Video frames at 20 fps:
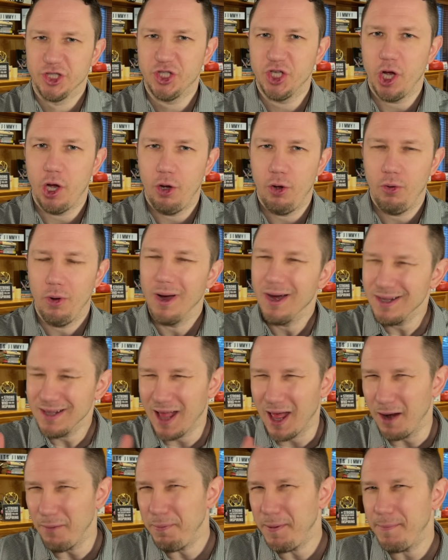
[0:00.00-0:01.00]
So a
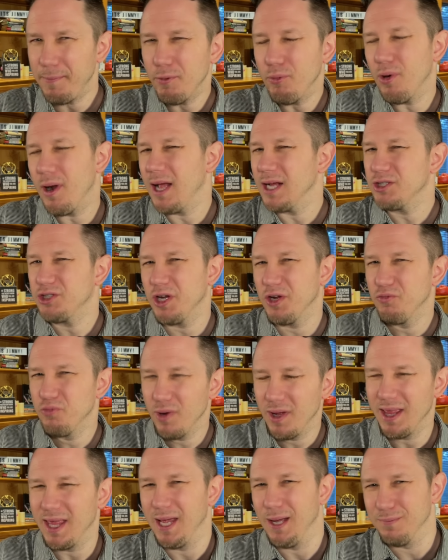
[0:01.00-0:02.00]
lot of people were actually
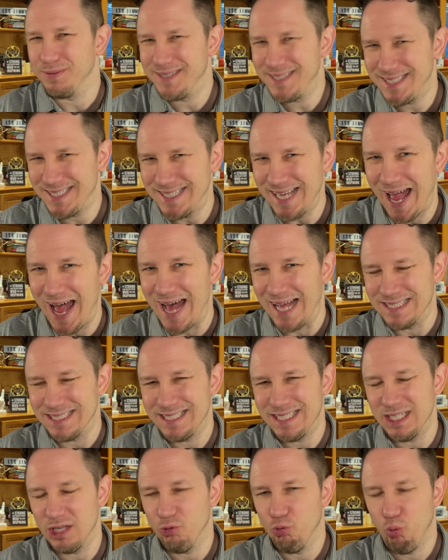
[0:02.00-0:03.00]
really
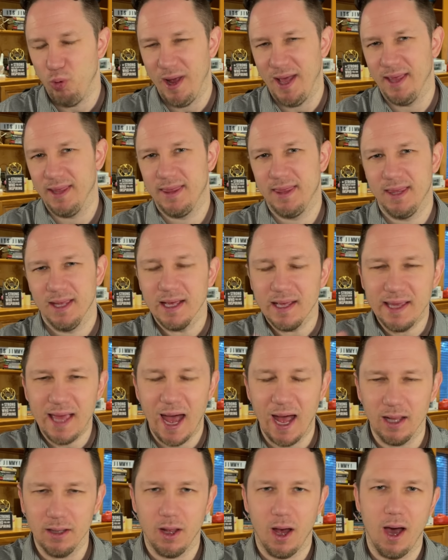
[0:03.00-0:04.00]
upset with
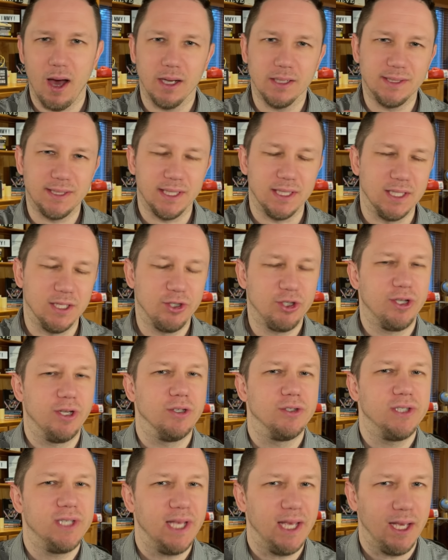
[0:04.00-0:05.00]
Kellogg's and their
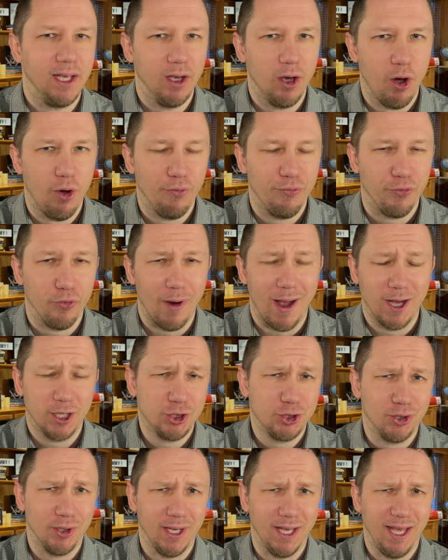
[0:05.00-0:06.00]
CEO for
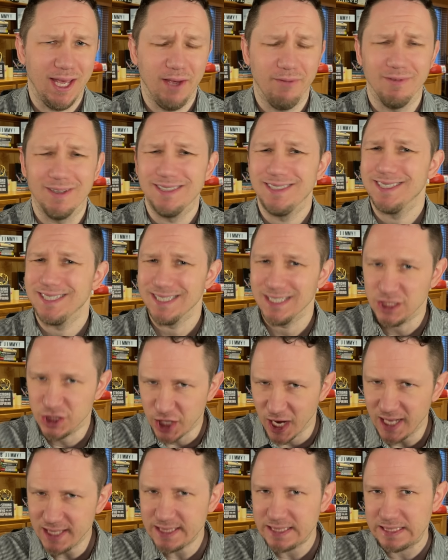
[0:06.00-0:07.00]
actually even
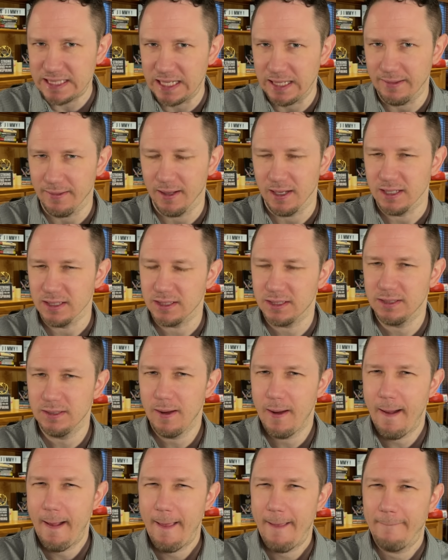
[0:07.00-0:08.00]
suggesting this.
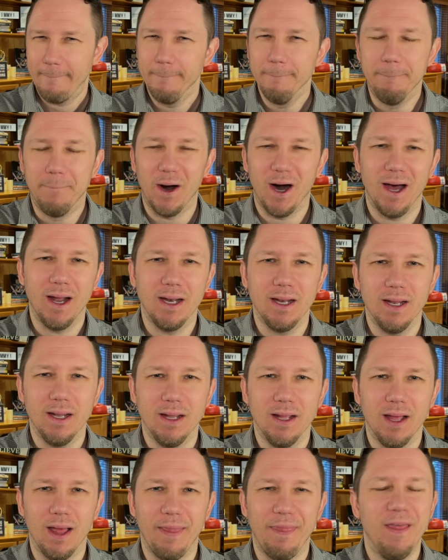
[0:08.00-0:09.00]
But
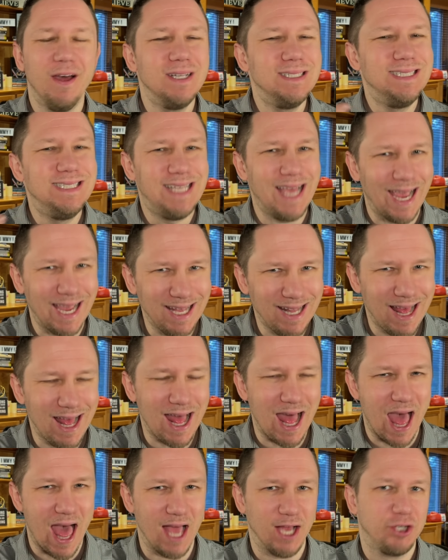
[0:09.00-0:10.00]
the
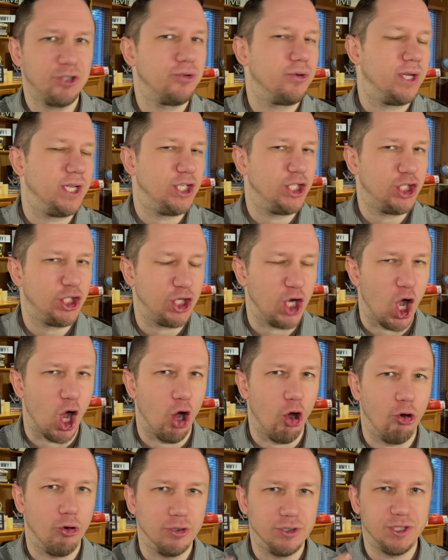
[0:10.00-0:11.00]
data actually
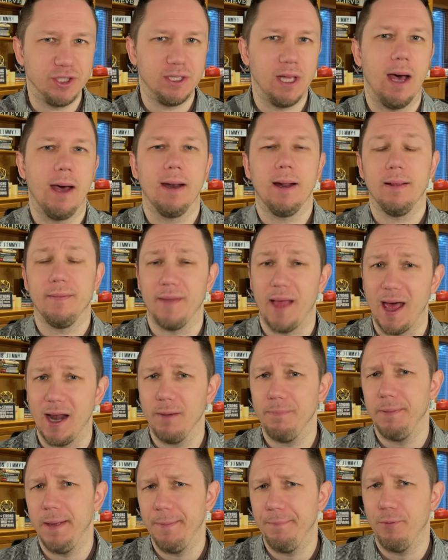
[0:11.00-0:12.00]
shows that a lot
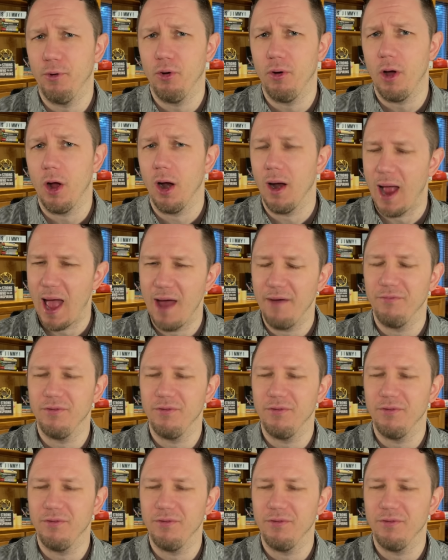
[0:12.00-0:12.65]
of people are